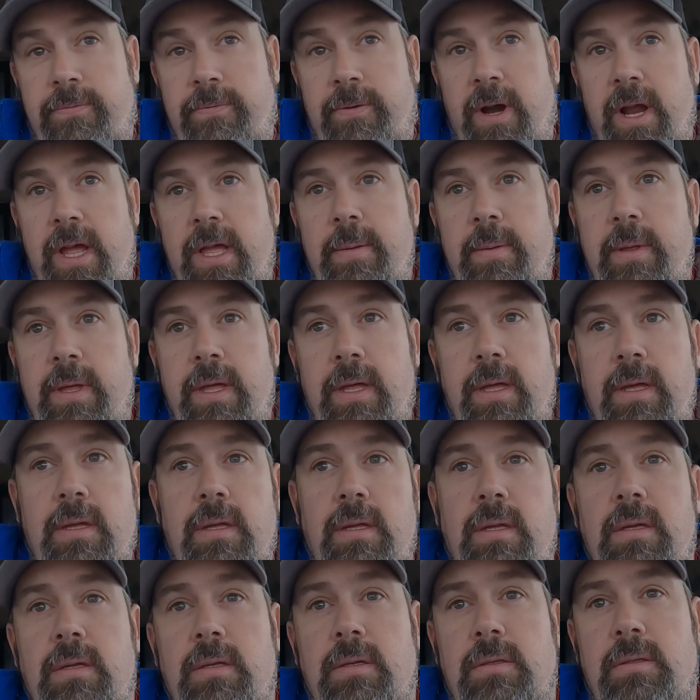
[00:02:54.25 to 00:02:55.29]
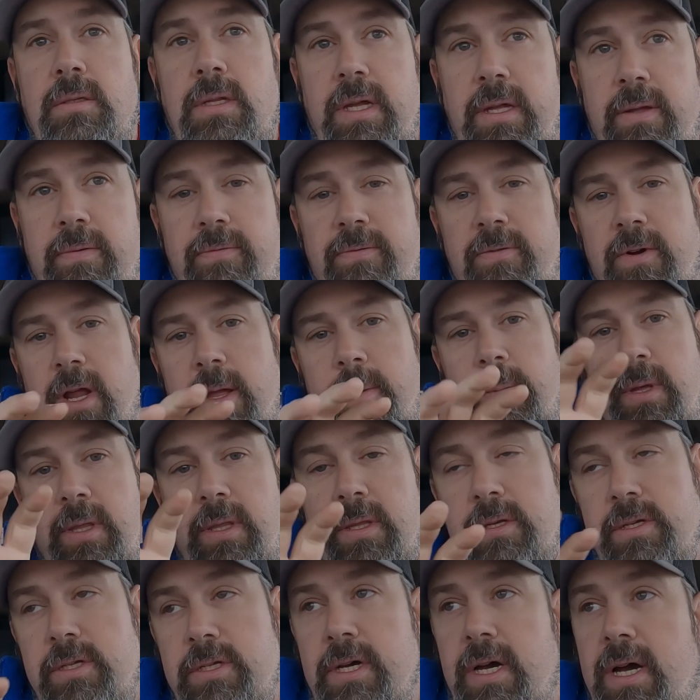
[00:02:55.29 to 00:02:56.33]
framing, like framing
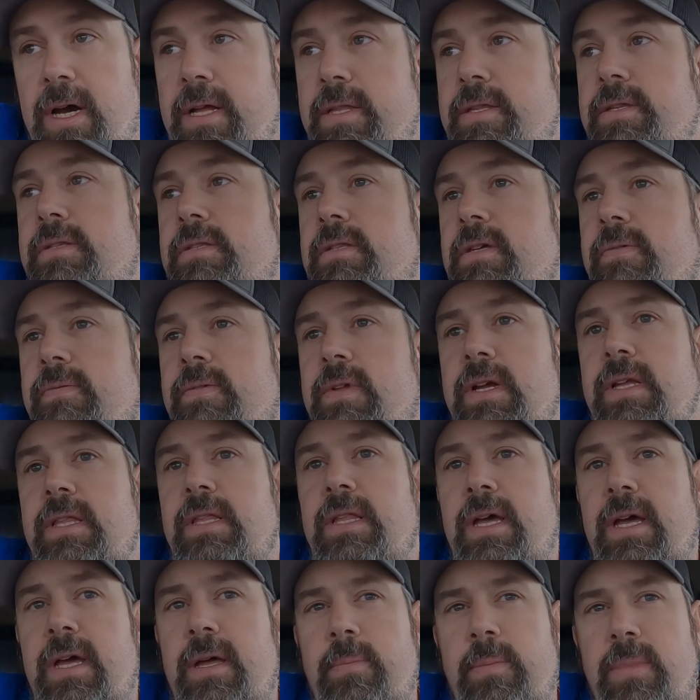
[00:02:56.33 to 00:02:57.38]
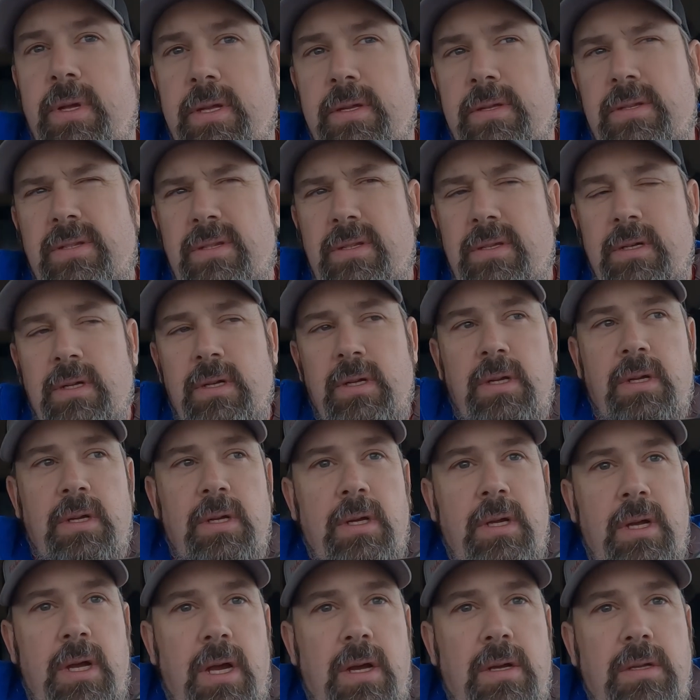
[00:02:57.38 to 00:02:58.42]
the shot and stuff like that, because
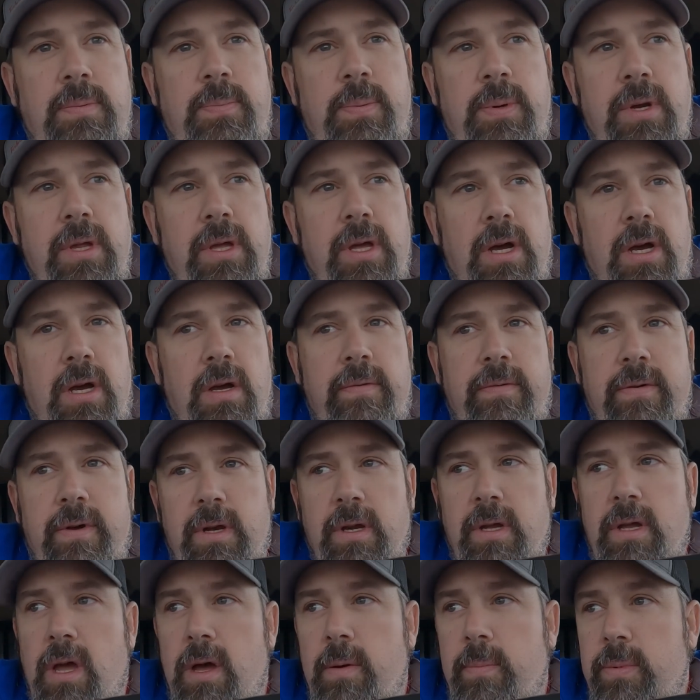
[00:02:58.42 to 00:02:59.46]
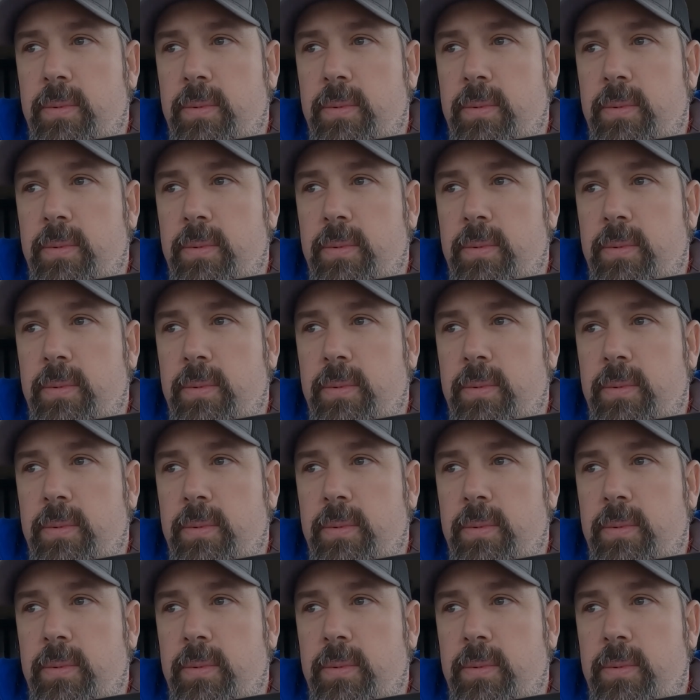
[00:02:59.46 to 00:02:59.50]
I was pretty off on a